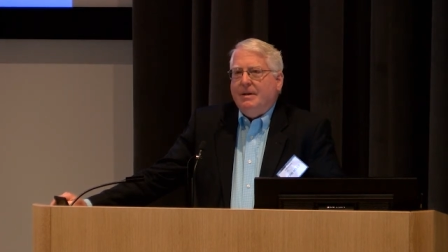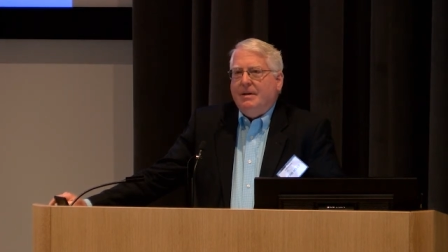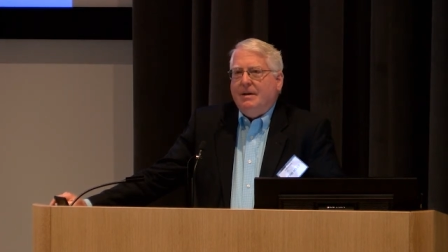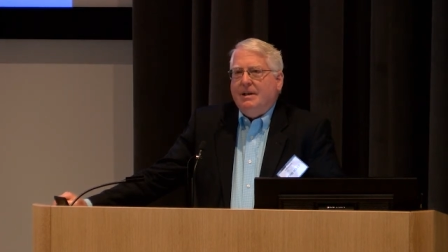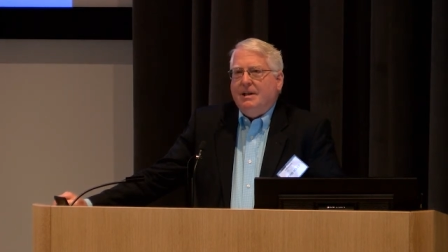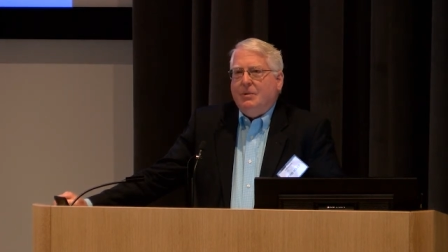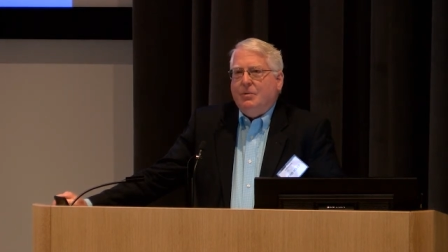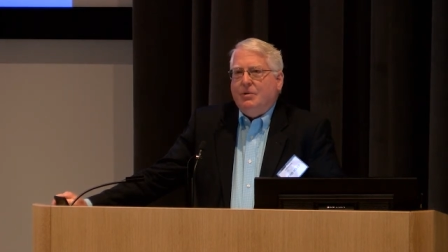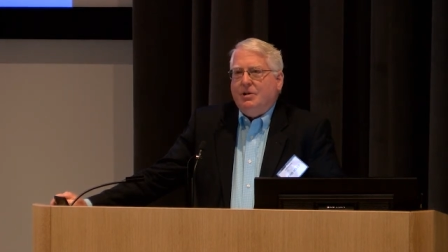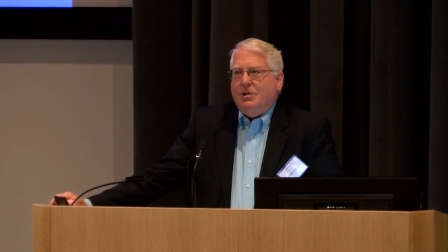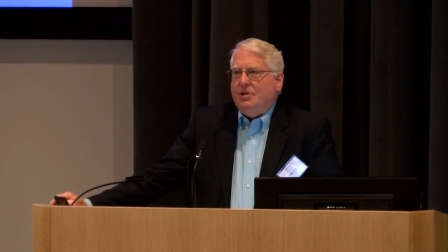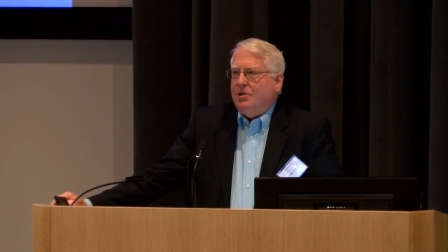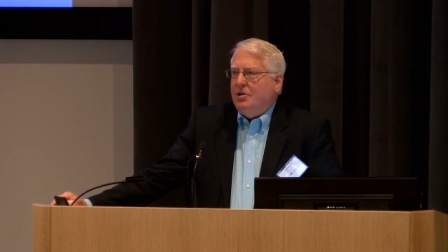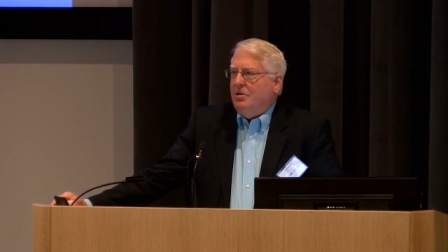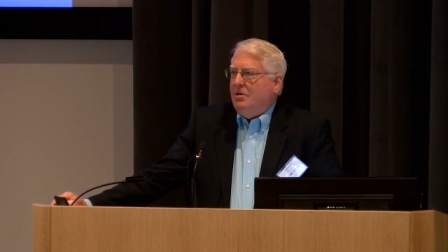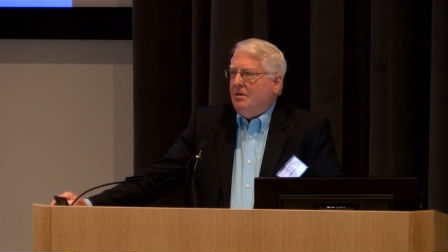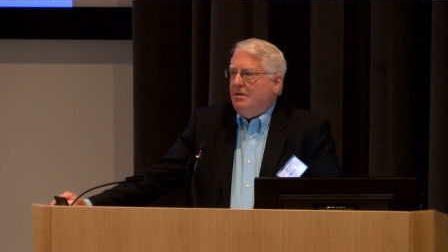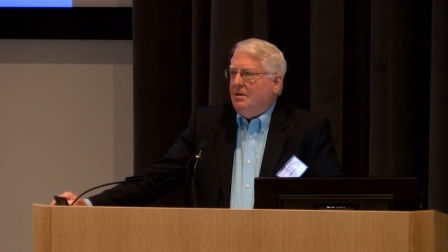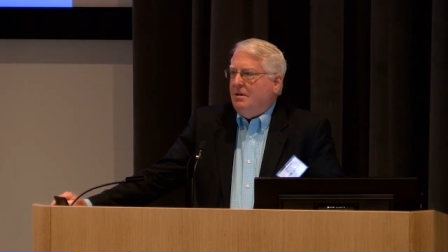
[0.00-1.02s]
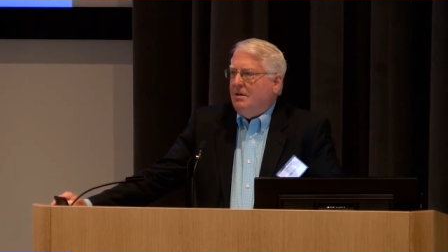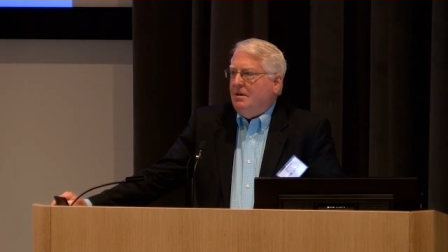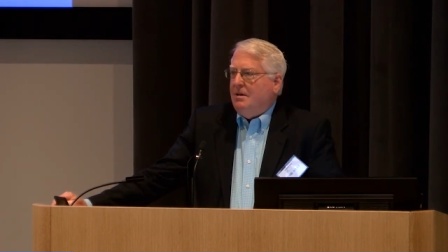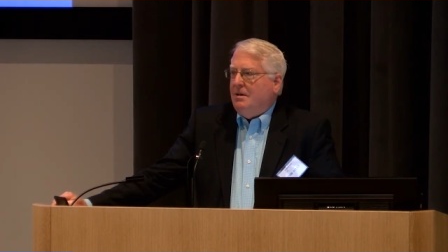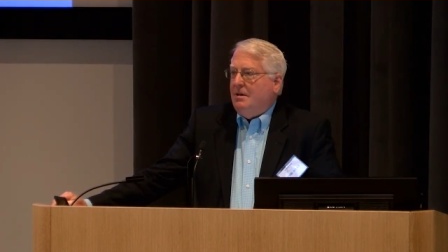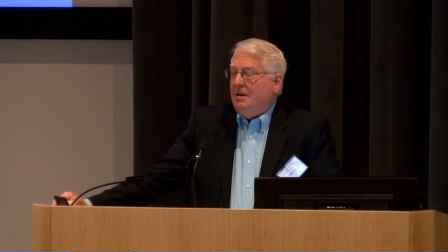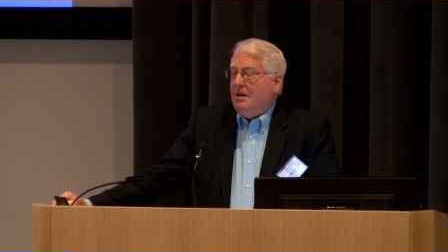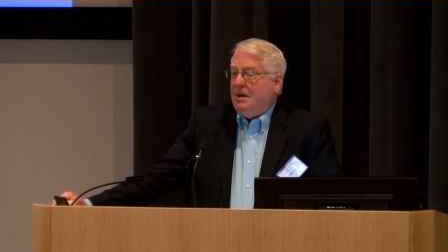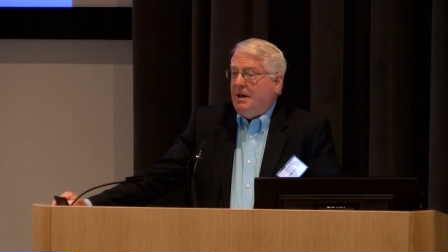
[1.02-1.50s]
And there was a student,
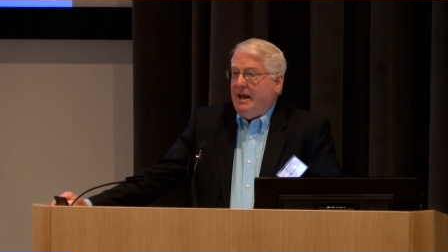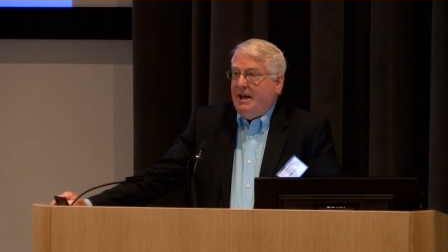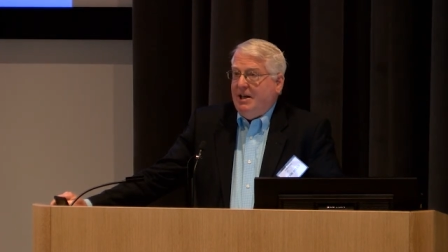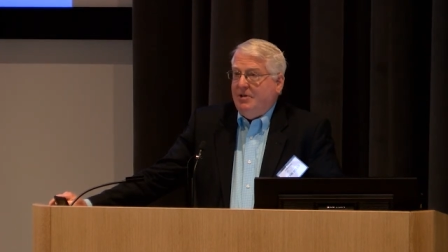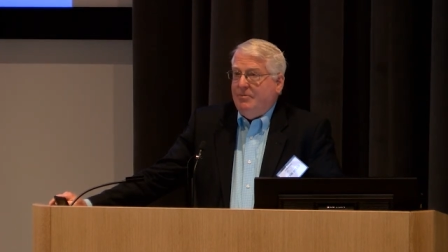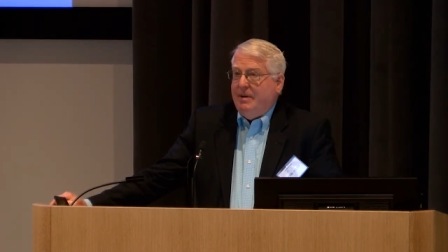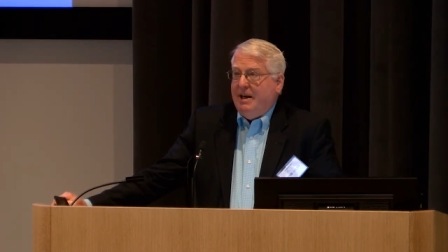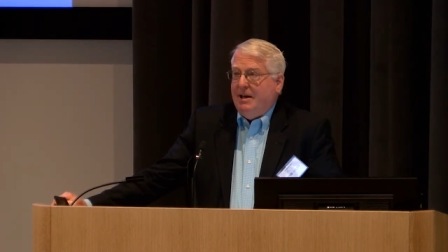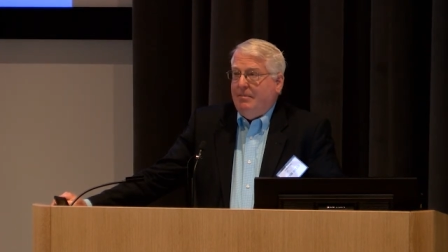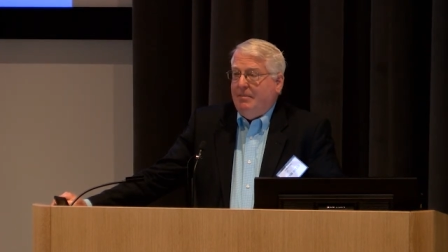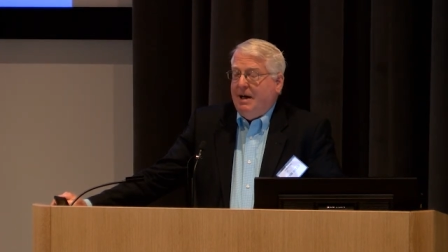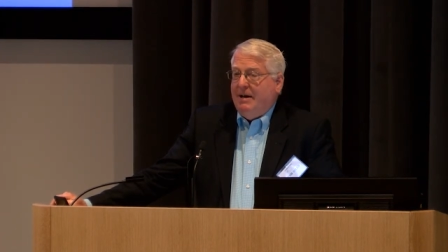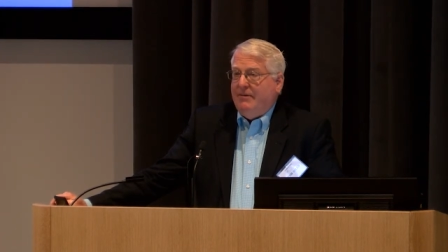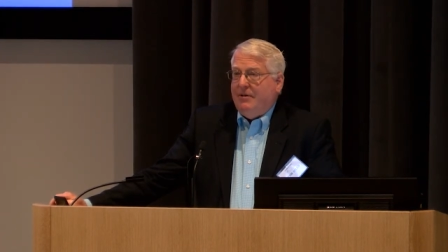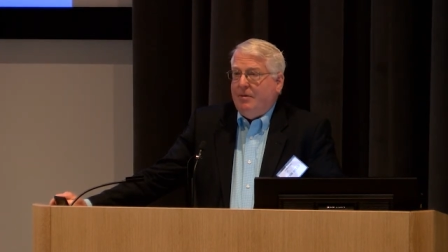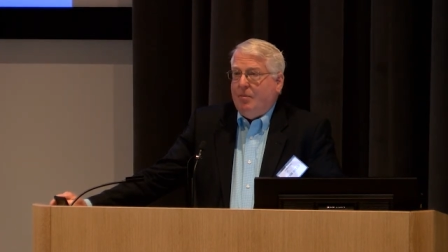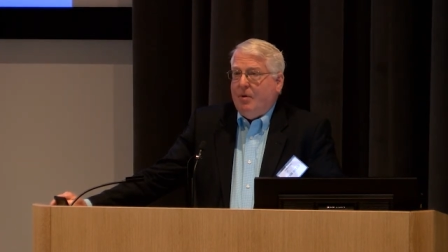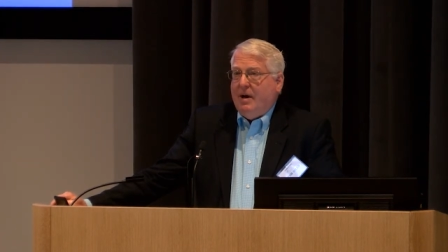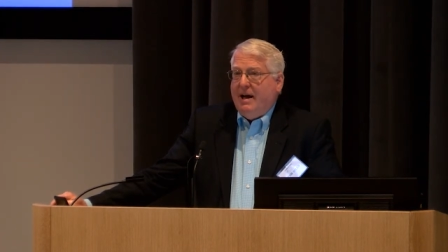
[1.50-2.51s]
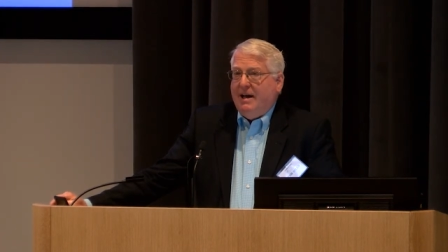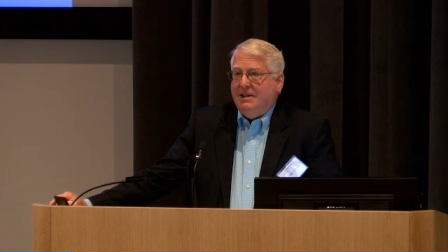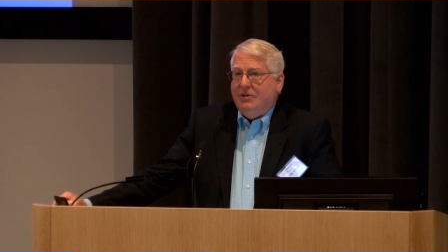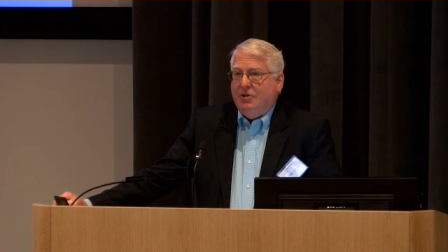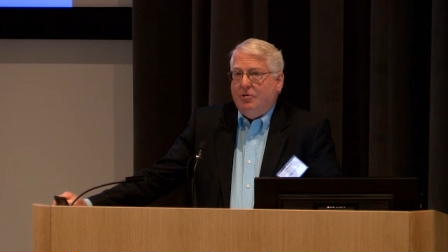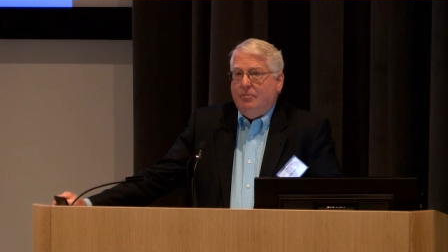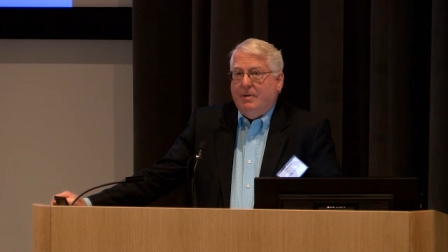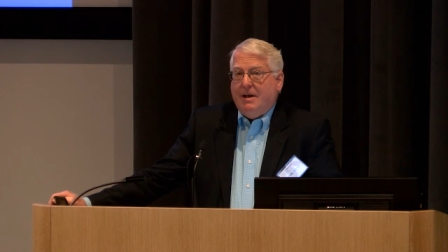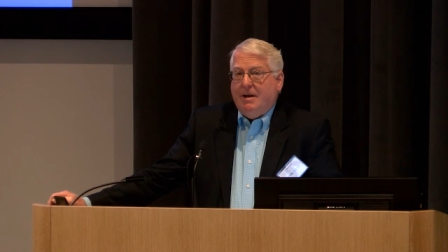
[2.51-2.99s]
a classmate of mine from Rice,
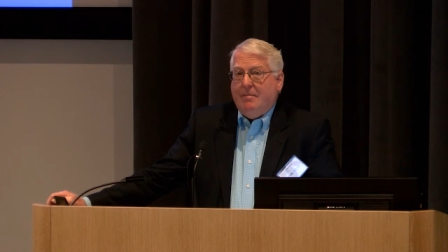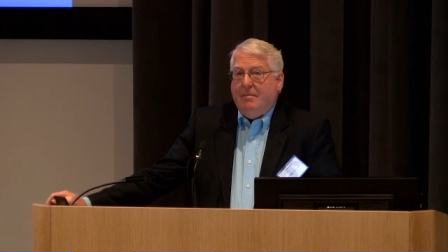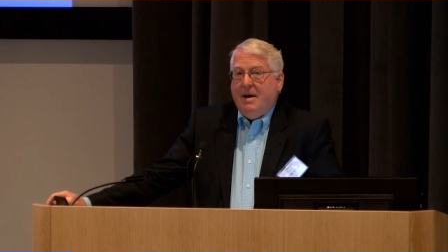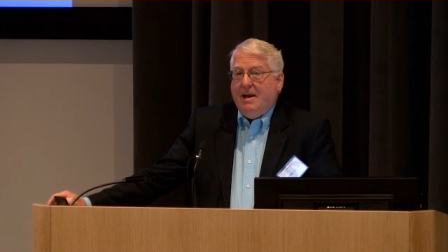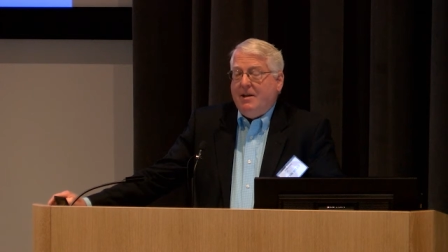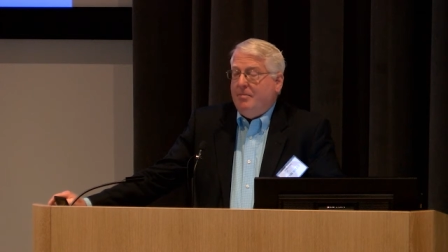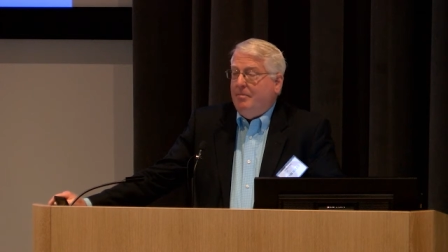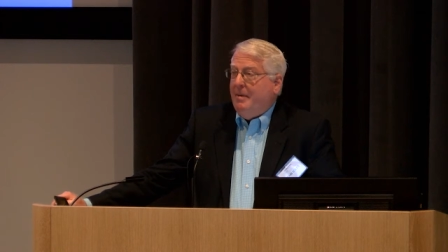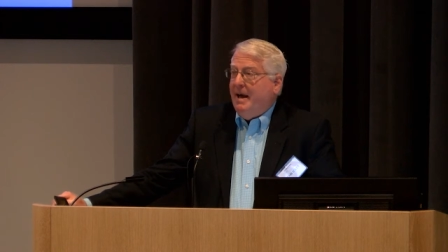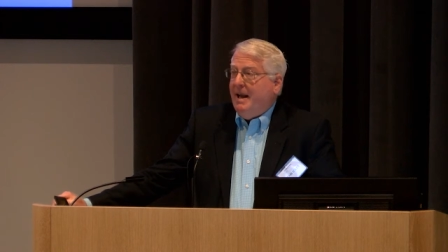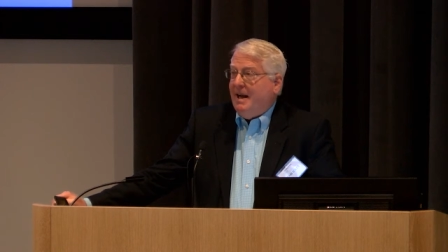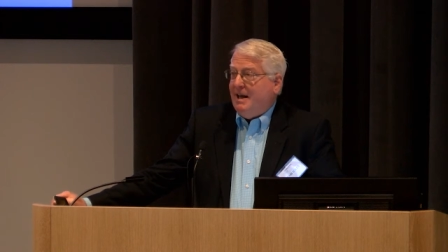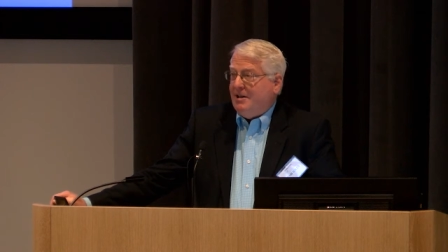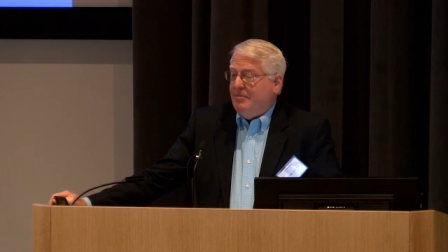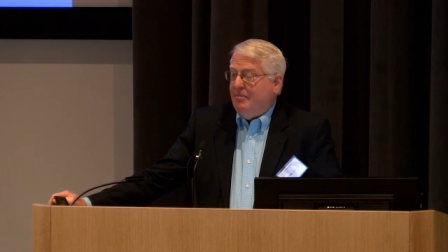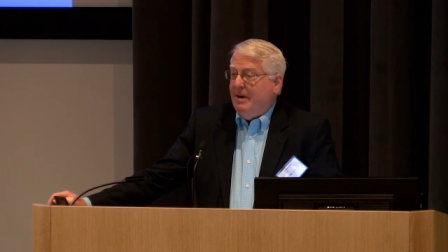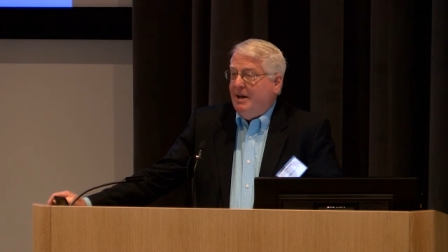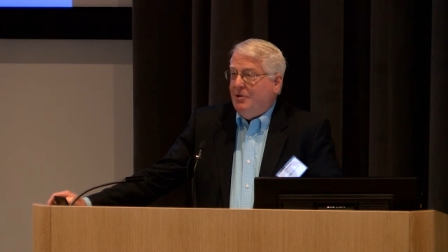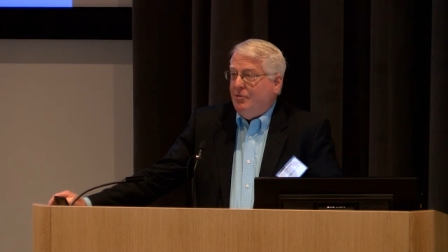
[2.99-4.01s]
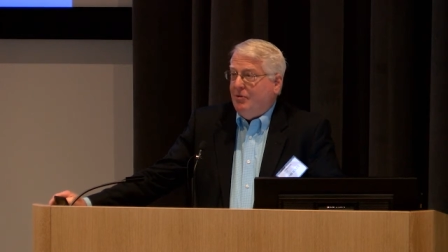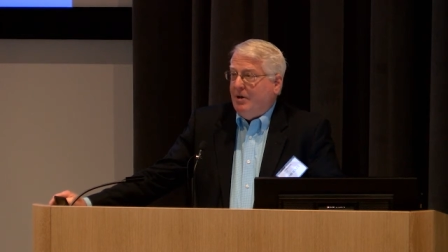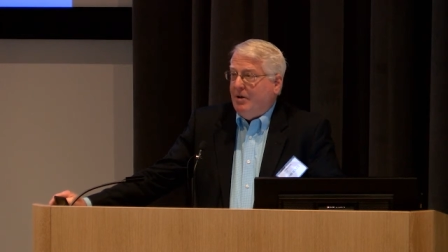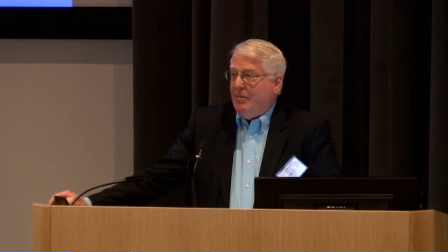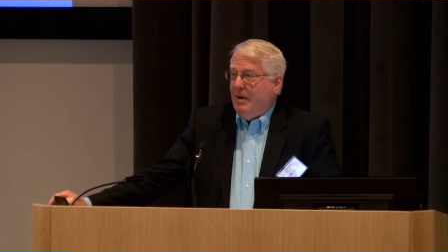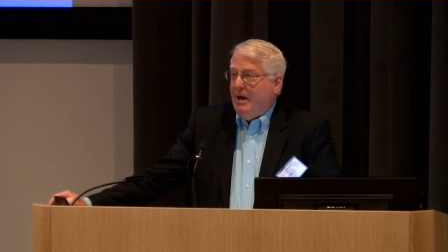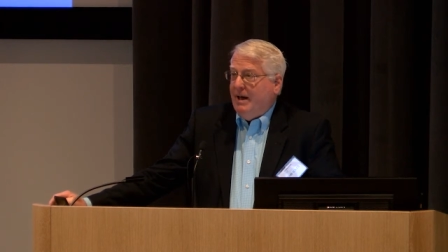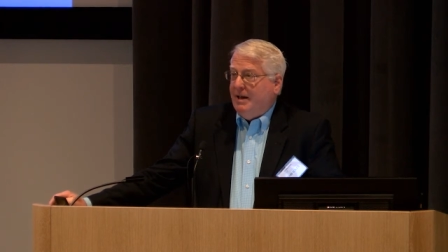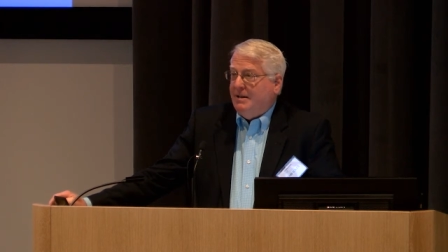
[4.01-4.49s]
who had been a mathematics major at
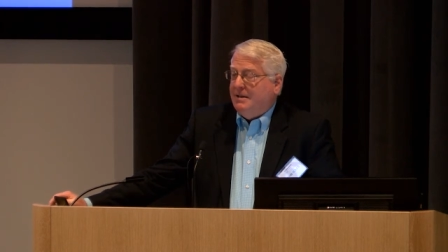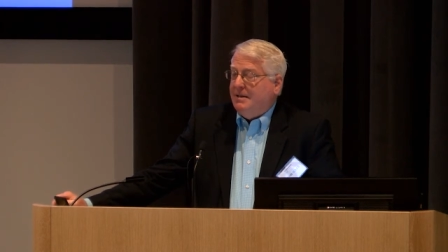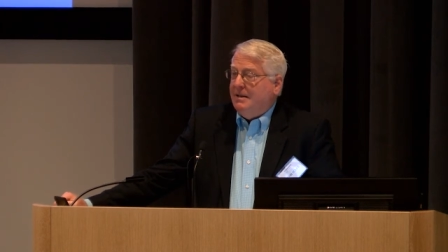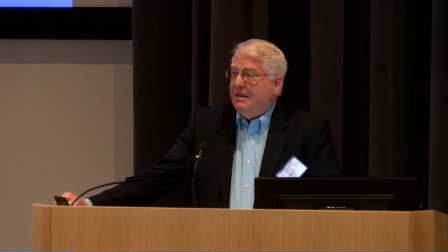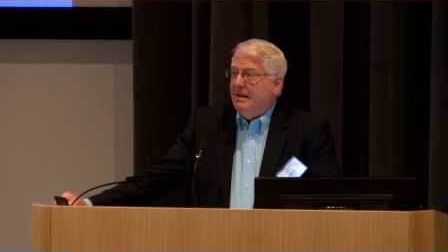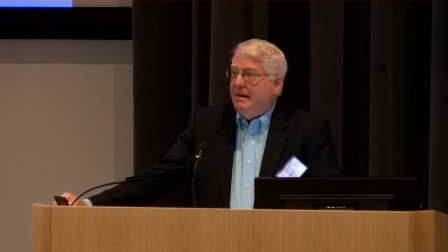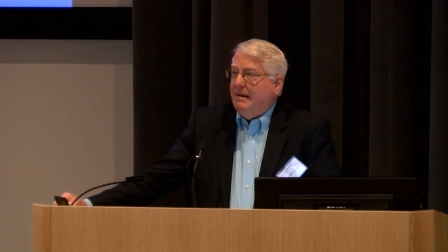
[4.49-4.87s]
Rice,